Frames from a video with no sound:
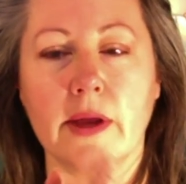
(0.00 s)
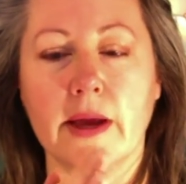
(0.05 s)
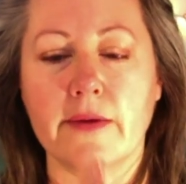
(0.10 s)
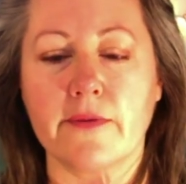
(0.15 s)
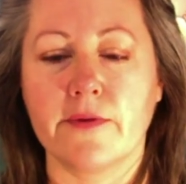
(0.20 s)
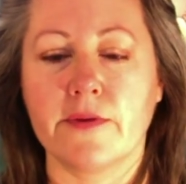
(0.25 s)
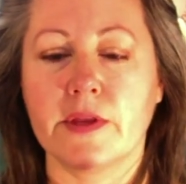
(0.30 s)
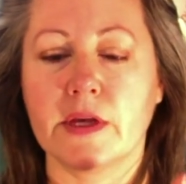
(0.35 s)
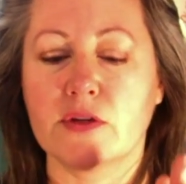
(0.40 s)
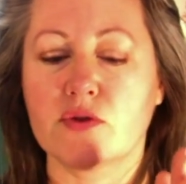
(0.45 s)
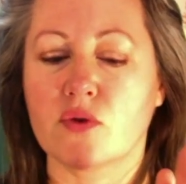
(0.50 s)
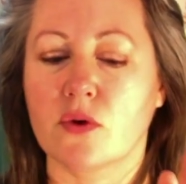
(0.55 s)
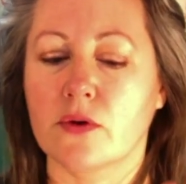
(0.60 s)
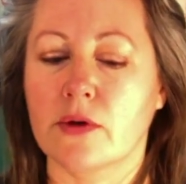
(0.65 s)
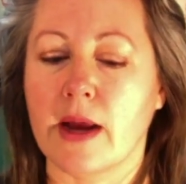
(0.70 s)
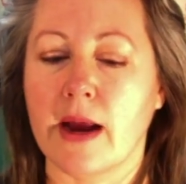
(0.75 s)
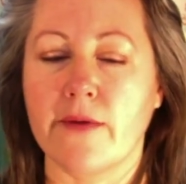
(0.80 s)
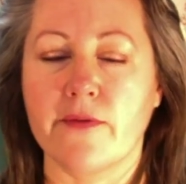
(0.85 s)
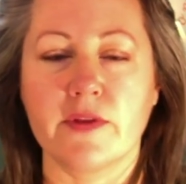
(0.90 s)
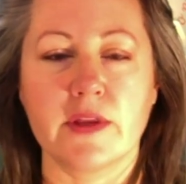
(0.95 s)
everything's
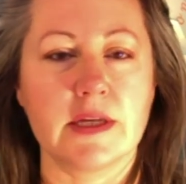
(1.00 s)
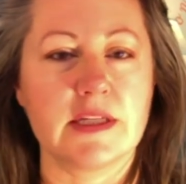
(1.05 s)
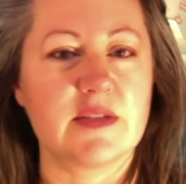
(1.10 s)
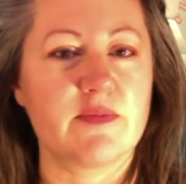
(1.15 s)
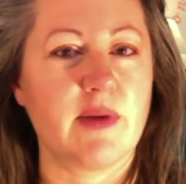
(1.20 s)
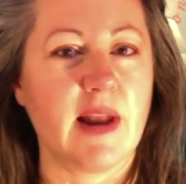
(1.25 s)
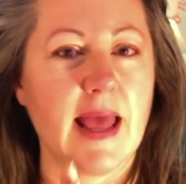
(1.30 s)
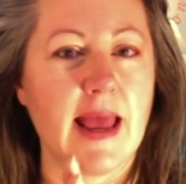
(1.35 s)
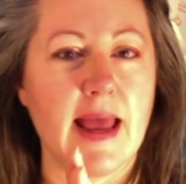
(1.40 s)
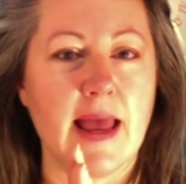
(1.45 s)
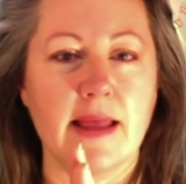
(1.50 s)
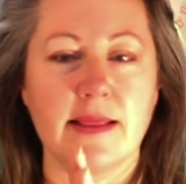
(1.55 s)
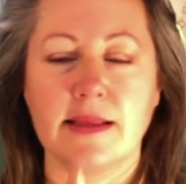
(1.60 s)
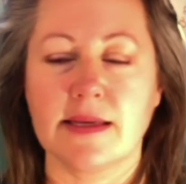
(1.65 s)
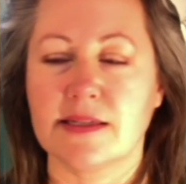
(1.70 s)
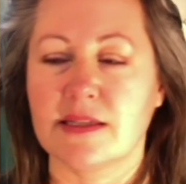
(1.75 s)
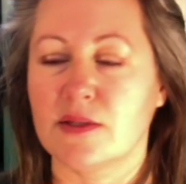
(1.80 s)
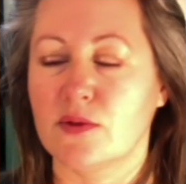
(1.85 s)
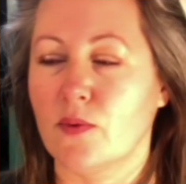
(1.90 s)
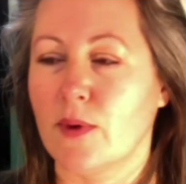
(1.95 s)
ordered, everything's planned,
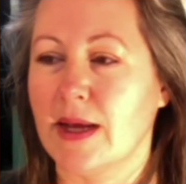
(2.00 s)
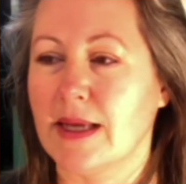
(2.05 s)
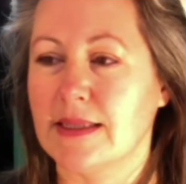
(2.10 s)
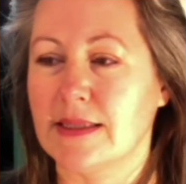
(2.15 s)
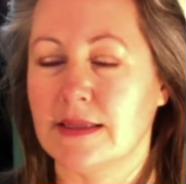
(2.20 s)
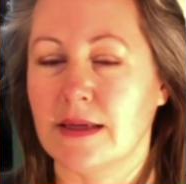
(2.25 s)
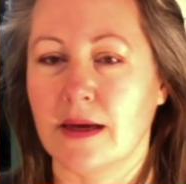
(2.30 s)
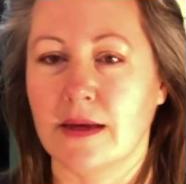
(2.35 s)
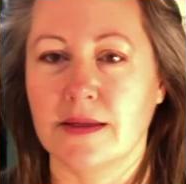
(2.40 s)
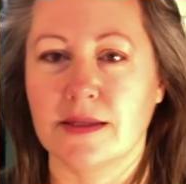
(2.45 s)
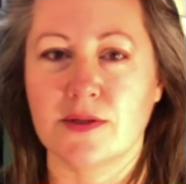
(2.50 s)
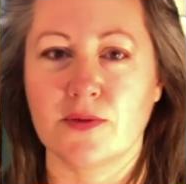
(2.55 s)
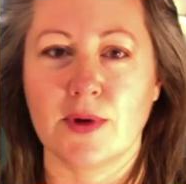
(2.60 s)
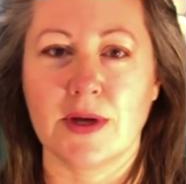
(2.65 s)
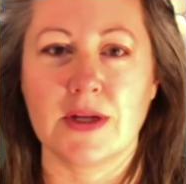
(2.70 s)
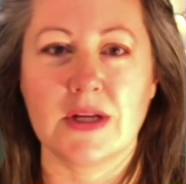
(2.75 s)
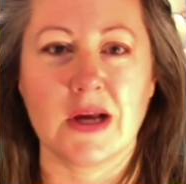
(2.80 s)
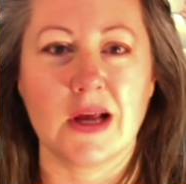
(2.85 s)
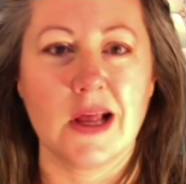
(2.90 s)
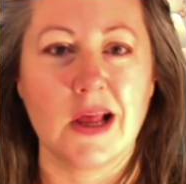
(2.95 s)
this is the way it's done, this is the
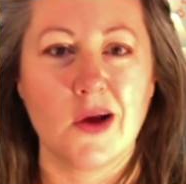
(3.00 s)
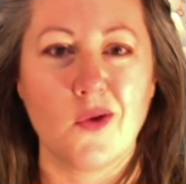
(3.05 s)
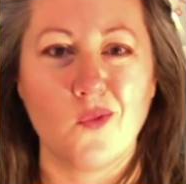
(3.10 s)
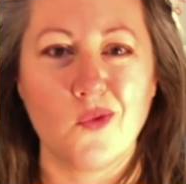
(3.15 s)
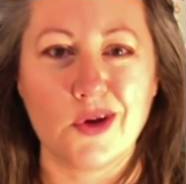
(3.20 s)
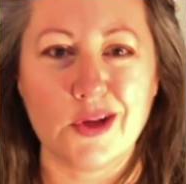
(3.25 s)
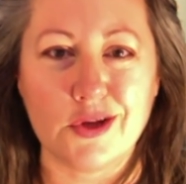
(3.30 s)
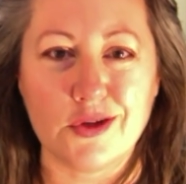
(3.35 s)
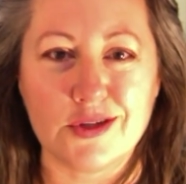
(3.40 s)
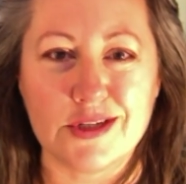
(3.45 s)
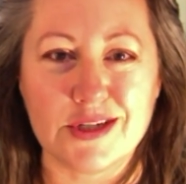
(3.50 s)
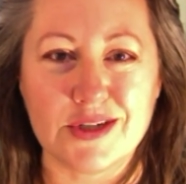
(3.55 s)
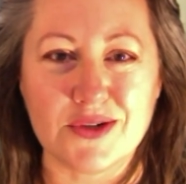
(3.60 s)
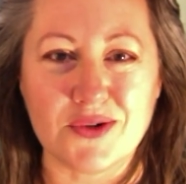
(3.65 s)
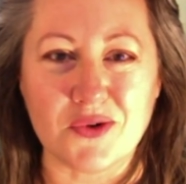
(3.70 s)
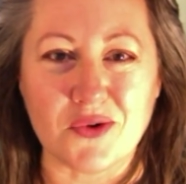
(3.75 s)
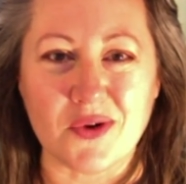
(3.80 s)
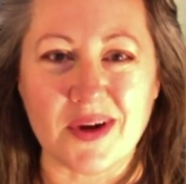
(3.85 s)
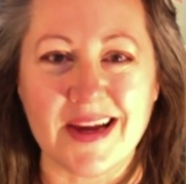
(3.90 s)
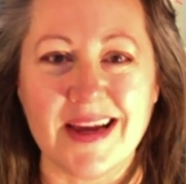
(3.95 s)
way it's done, what
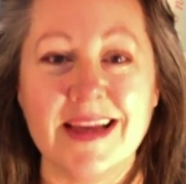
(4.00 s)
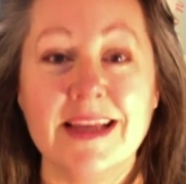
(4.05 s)
do?